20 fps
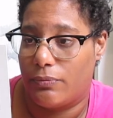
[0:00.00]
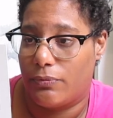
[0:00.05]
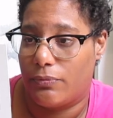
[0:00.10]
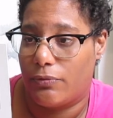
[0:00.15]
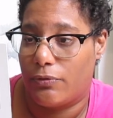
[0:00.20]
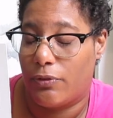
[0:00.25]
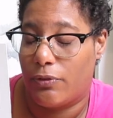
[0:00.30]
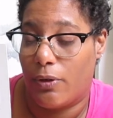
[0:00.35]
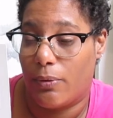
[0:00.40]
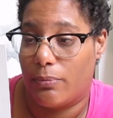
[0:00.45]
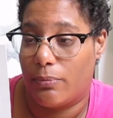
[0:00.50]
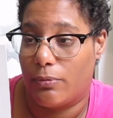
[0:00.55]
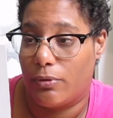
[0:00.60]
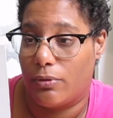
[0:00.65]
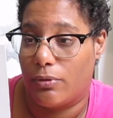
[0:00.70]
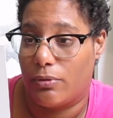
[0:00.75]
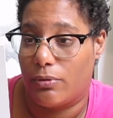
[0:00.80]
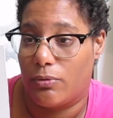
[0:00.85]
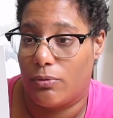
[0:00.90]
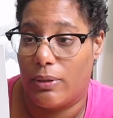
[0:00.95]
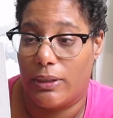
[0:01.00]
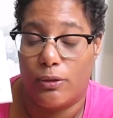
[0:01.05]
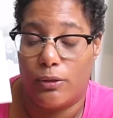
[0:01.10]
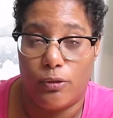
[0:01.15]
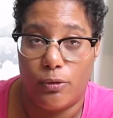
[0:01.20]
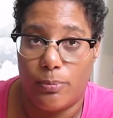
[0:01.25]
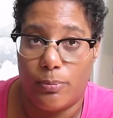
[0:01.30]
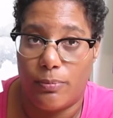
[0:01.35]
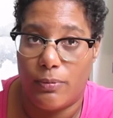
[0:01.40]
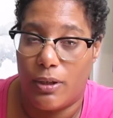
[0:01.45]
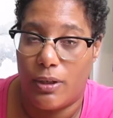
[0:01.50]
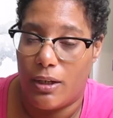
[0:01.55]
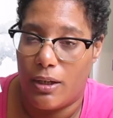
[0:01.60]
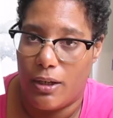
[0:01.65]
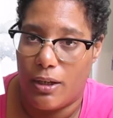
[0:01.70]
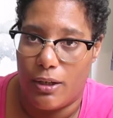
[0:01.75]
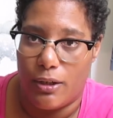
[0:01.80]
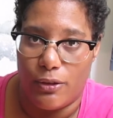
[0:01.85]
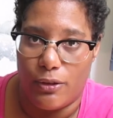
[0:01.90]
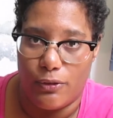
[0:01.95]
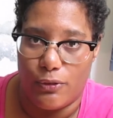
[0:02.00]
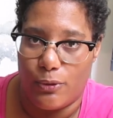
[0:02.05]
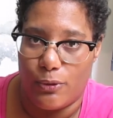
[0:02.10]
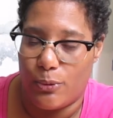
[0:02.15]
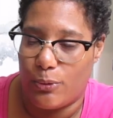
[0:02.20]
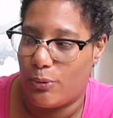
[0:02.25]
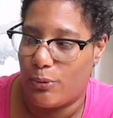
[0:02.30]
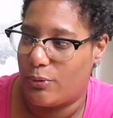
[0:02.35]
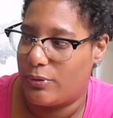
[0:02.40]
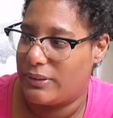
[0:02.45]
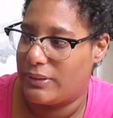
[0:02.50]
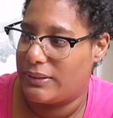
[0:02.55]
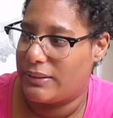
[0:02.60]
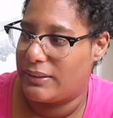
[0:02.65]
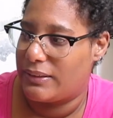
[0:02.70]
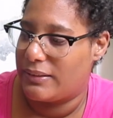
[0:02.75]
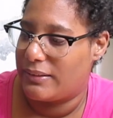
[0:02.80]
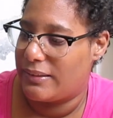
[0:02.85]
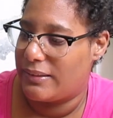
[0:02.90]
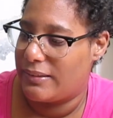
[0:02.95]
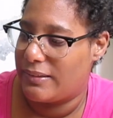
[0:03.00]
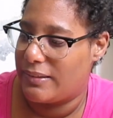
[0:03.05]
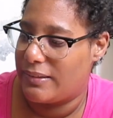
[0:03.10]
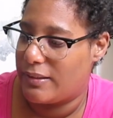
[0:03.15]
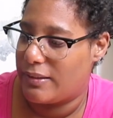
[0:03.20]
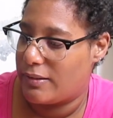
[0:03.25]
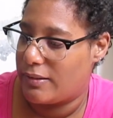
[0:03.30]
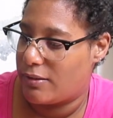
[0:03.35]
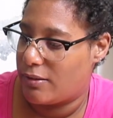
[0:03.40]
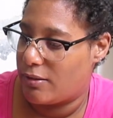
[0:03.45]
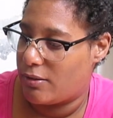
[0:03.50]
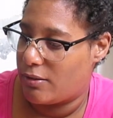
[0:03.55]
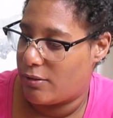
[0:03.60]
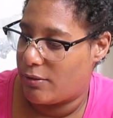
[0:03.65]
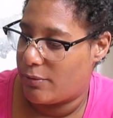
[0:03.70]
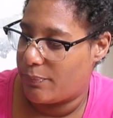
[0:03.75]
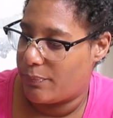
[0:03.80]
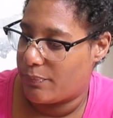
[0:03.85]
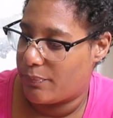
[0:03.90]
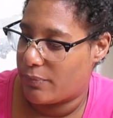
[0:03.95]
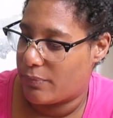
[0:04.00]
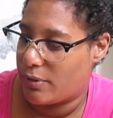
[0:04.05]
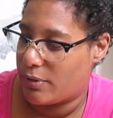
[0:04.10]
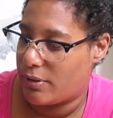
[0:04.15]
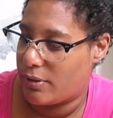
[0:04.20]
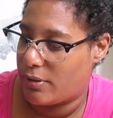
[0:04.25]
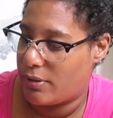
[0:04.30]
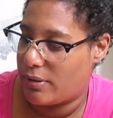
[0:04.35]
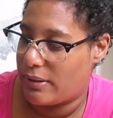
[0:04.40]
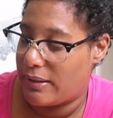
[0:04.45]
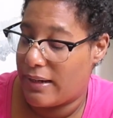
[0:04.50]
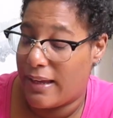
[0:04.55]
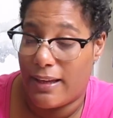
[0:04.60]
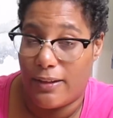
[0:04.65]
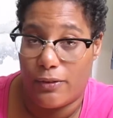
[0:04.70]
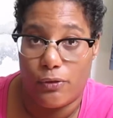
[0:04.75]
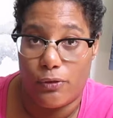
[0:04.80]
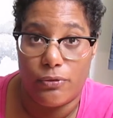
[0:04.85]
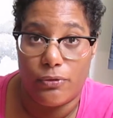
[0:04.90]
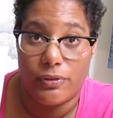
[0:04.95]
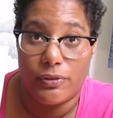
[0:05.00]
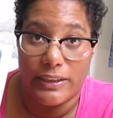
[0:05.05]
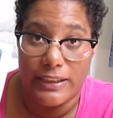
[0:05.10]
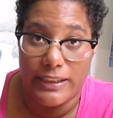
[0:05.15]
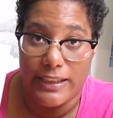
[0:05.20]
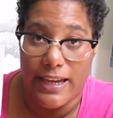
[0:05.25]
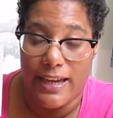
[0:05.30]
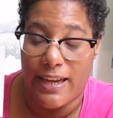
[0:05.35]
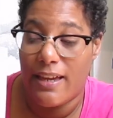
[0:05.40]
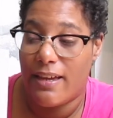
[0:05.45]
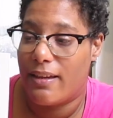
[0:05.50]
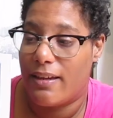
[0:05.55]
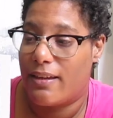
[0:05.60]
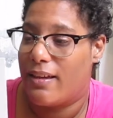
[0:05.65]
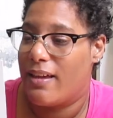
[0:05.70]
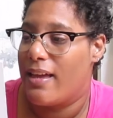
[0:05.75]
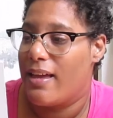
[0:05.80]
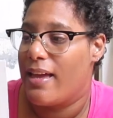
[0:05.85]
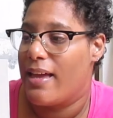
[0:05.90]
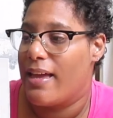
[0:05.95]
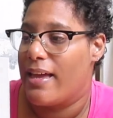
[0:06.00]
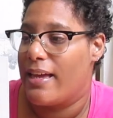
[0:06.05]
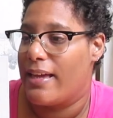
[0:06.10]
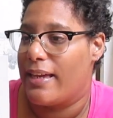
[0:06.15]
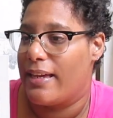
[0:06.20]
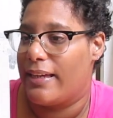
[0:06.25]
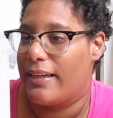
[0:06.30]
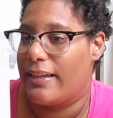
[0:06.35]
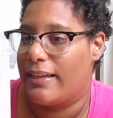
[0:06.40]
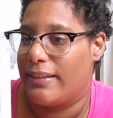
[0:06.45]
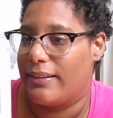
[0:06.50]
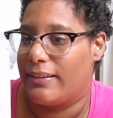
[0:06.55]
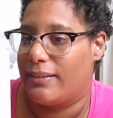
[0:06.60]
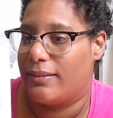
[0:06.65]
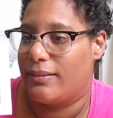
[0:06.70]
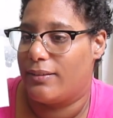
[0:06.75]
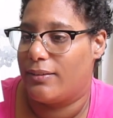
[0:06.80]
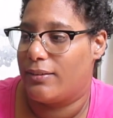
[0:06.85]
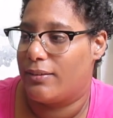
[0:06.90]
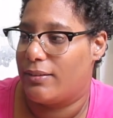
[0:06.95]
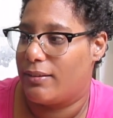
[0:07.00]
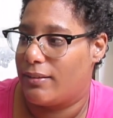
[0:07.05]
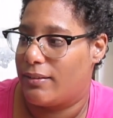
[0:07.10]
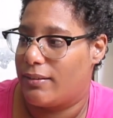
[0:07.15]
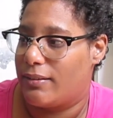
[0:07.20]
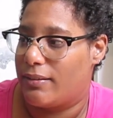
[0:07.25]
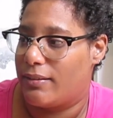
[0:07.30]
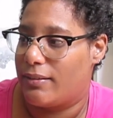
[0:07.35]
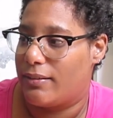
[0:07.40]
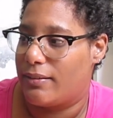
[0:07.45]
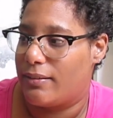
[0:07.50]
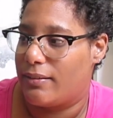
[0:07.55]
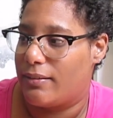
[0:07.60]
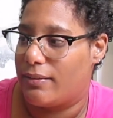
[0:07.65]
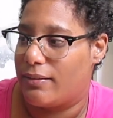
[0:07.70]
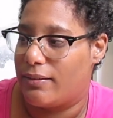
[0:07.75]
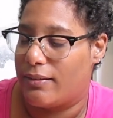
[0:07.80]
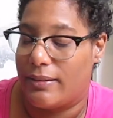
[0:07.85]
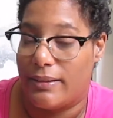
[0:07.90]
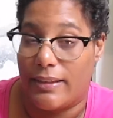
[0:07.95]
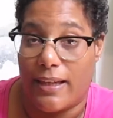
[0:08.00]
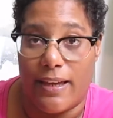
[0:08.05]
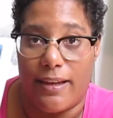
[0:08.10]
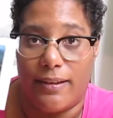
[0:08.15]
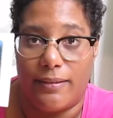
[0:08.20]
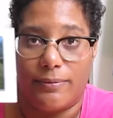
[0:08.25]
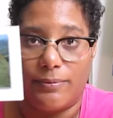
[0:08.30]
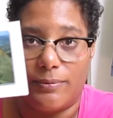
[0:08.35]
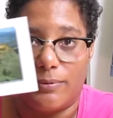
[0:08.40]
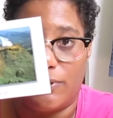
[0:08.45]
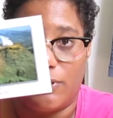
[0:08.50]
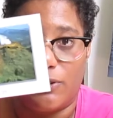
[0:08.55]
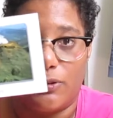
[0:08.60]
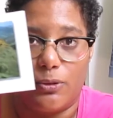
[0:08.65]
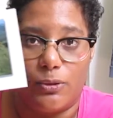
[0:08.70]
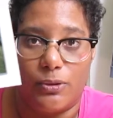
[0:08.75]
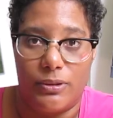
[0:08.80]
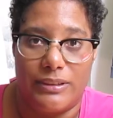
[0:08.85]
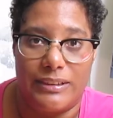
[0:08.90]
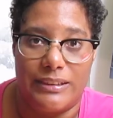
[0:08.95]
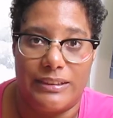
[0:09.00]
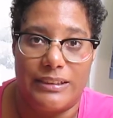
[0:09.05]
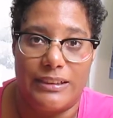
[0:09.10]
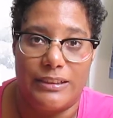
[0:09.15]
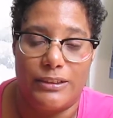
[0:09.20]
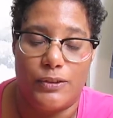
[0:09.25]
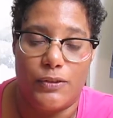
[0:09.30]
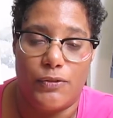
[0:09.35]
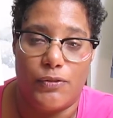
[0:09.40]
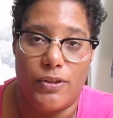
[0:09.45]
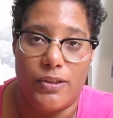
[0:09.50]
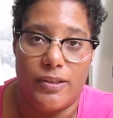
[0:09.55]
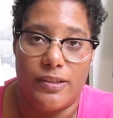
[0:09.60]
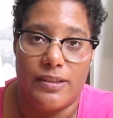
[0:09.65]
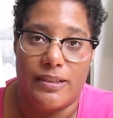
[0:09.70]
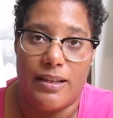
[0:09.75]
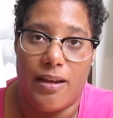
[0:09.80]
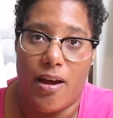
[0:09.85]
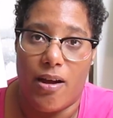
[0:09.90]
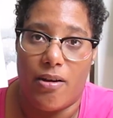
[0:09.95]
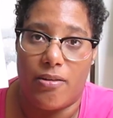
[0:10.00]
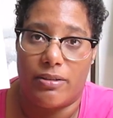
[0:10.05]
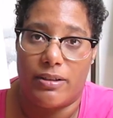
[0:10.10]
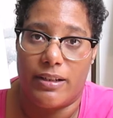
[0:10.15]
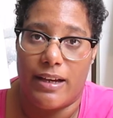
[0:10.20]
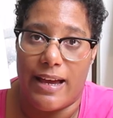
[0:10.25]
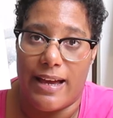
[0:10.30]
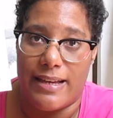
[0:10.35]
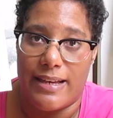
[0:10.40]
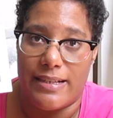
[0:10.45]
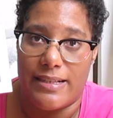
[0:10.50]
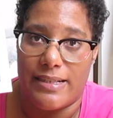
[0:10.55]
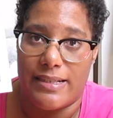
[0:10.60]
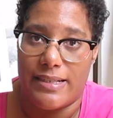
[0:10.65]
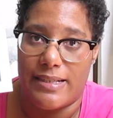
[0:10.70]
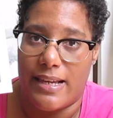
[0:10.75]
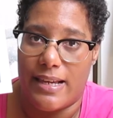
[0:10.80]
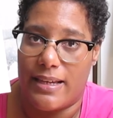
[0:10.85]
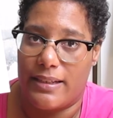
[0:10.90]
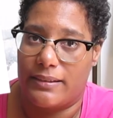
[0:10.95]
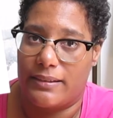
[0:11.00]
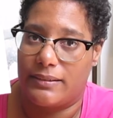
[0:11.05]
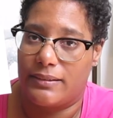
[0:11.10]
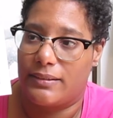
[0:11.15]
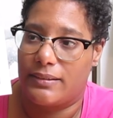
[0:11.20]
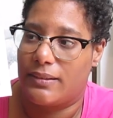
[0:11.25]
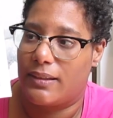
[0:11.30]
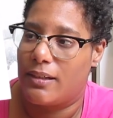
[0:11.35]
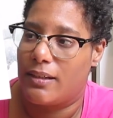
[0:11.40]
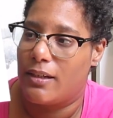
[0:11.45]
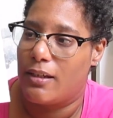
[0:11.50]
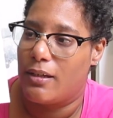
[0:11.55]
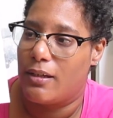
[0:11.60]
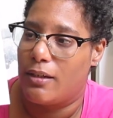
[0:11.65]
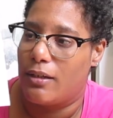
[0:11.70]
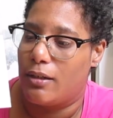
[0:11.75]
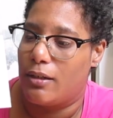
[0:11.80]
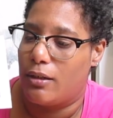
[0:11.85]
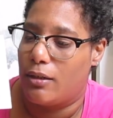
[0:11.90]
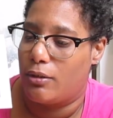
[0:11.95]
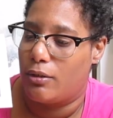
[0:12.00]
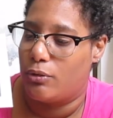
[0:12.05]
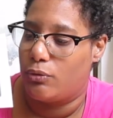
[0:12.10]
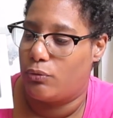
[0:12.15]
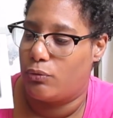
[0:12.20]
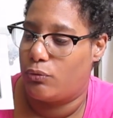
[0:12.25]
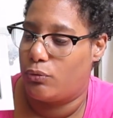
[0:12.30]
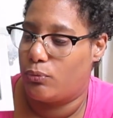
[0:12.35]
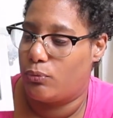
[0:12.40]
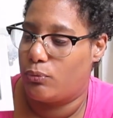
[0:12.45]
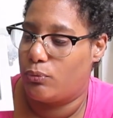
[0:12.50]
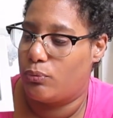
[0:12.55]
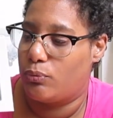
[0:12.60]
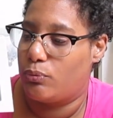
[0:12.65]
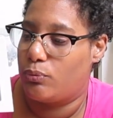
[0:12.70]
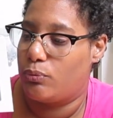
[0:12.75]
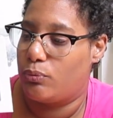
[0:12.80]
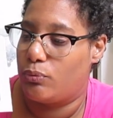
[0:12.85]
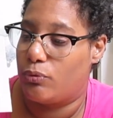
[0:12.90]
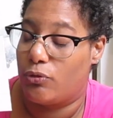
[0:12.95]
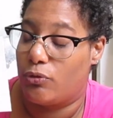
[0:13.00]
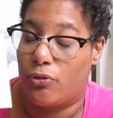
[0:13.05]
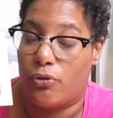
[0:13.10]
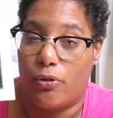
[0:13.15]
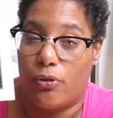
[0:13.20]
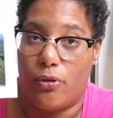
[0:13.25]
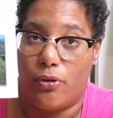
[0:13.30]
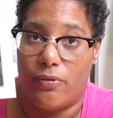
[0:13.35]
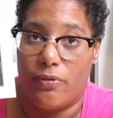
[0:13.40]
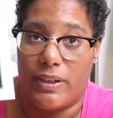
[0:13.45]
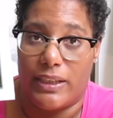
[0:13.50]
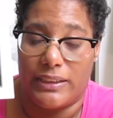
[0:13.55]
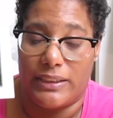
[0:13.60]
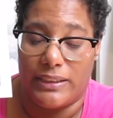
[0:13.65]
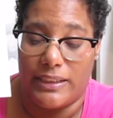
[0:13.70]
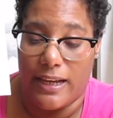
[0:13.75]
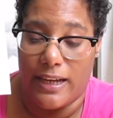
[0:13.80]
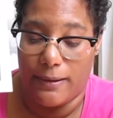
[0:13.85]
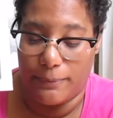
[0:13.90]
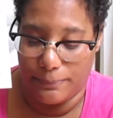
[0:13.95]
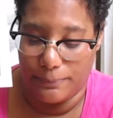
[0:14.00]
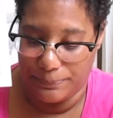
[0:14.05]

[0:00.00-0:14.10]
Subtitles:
from Guadeloupe. So this is La Soufrière, and yeah. So this is the first card I send to Slovakia.